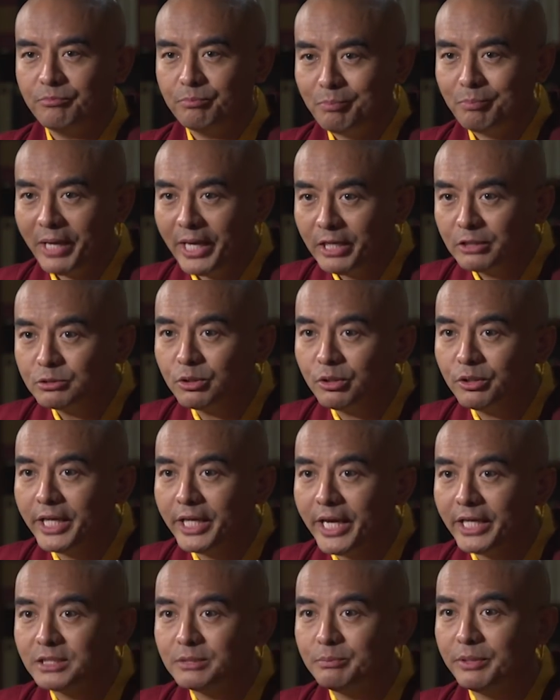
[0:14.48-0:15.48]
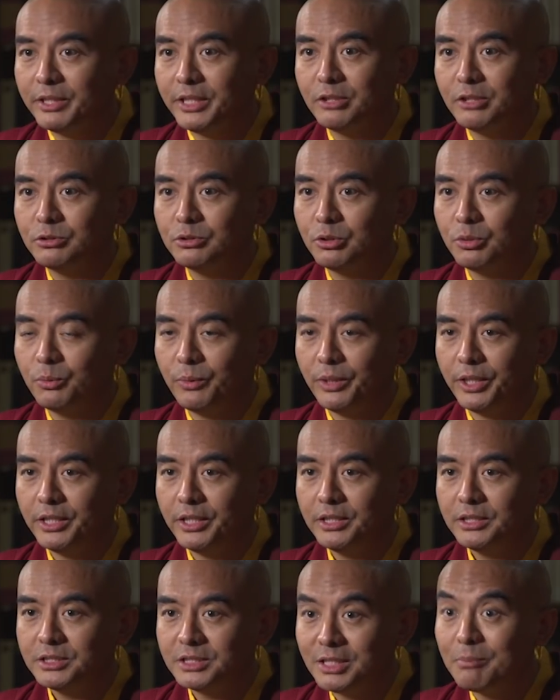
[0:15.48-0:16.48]
based on experiential way,
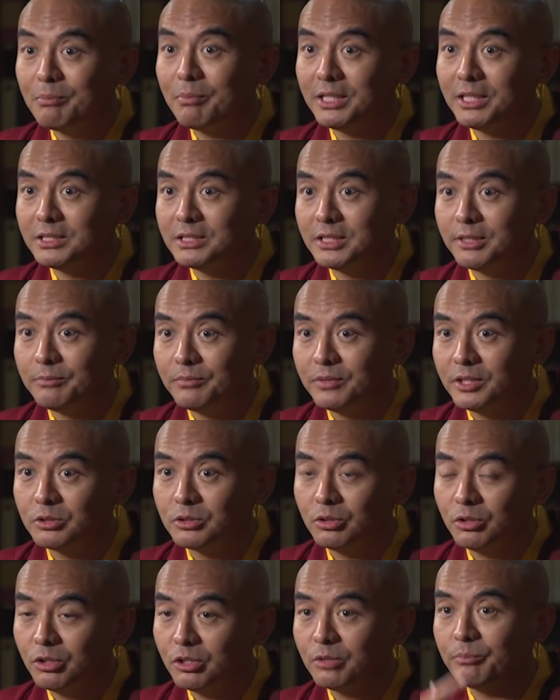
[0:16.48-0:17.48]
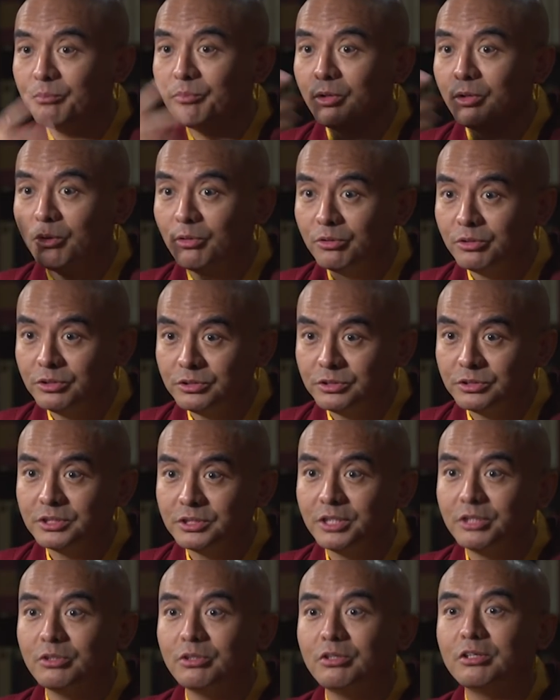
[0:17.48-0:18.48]
step by step, there's a lot of noise
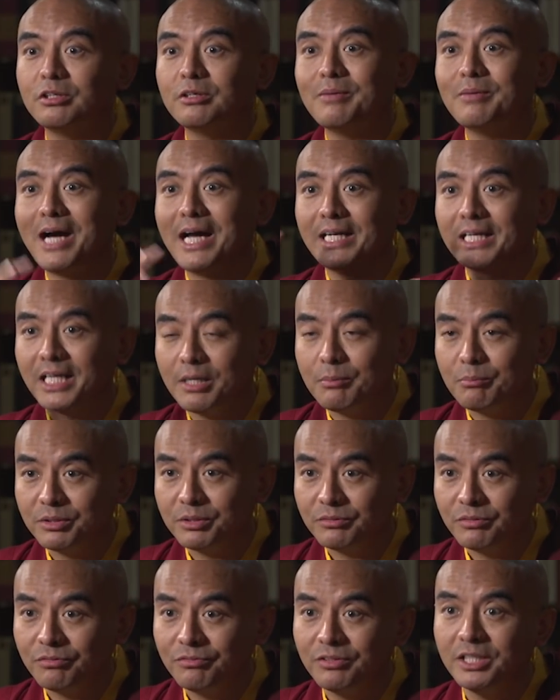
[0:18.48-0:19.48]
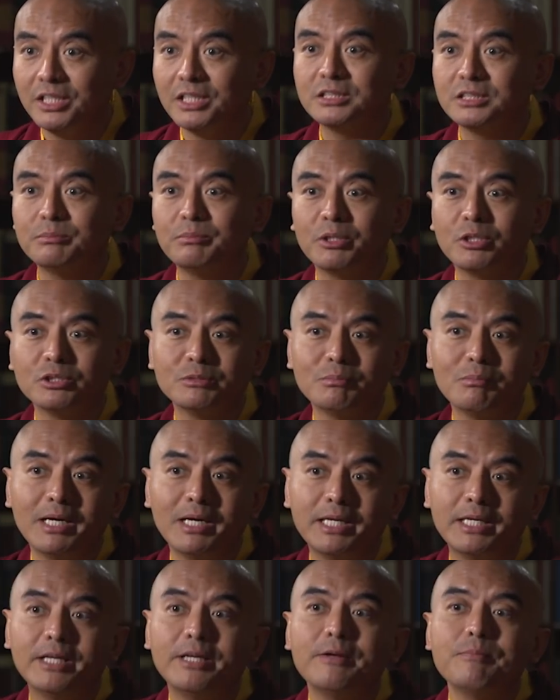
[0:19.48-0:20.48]
and a lot of uncomfortable feelings because
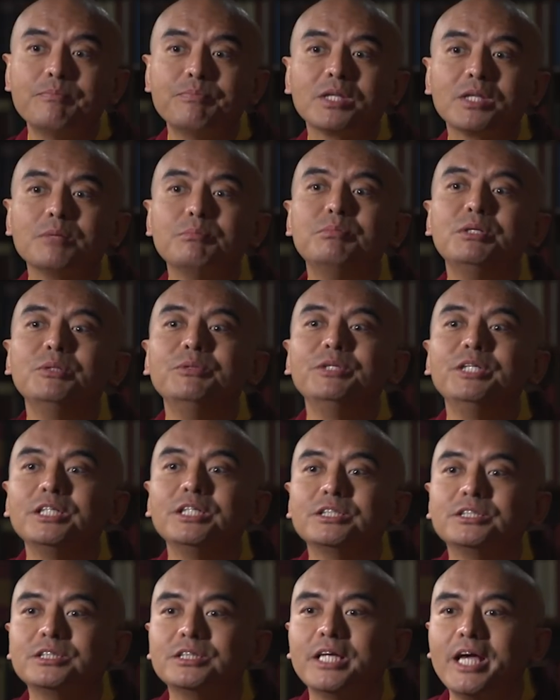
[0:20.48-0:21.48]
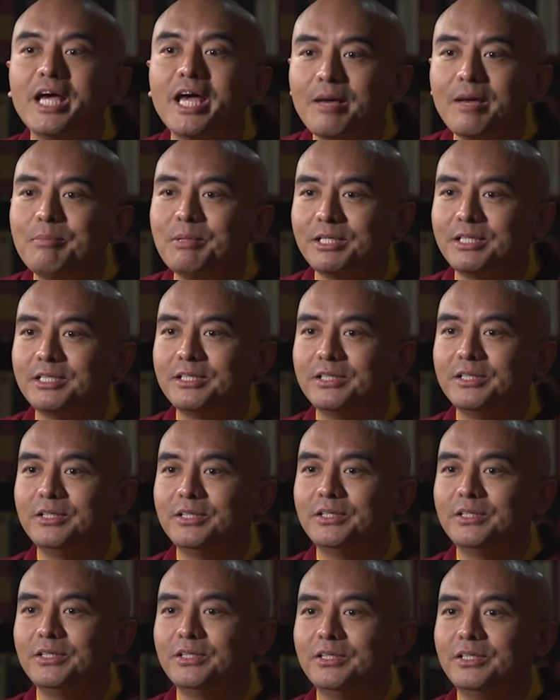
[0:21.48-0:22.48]
my previous habit,
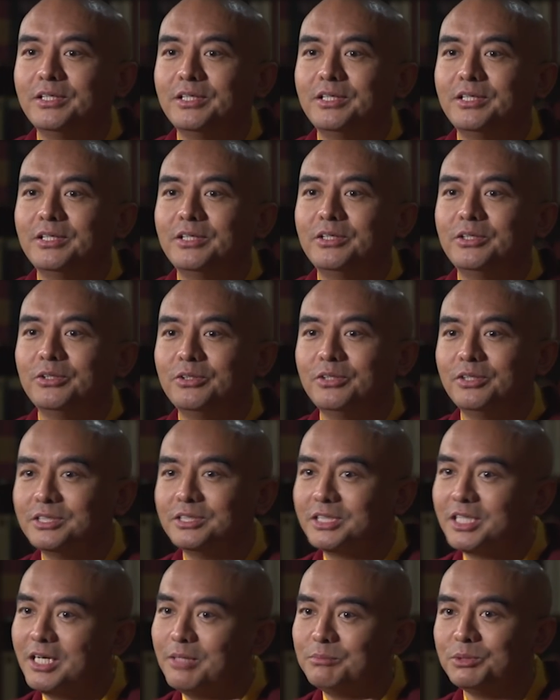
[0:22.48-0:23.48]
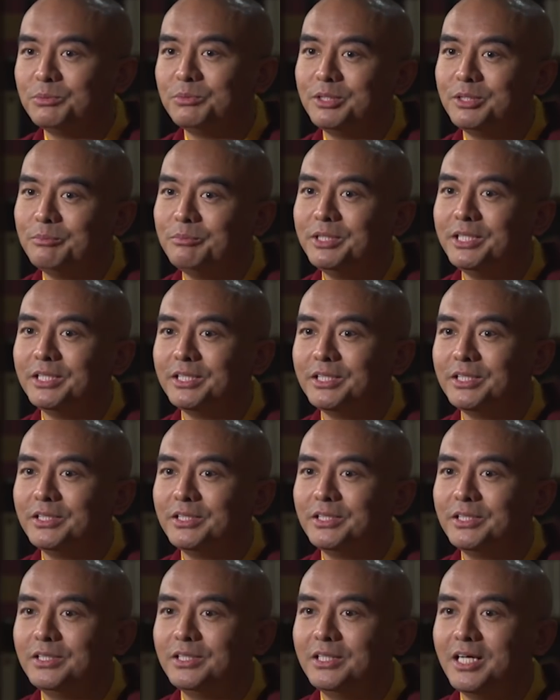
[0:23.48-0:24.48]
you know, it comes with me.
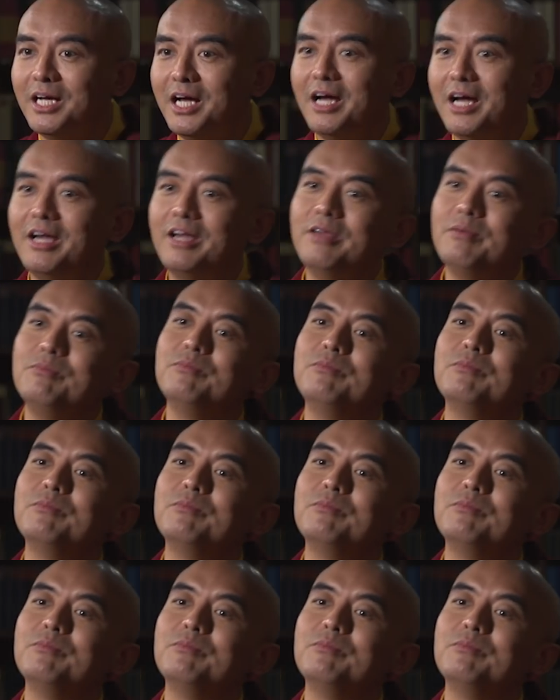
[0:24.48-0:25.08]
I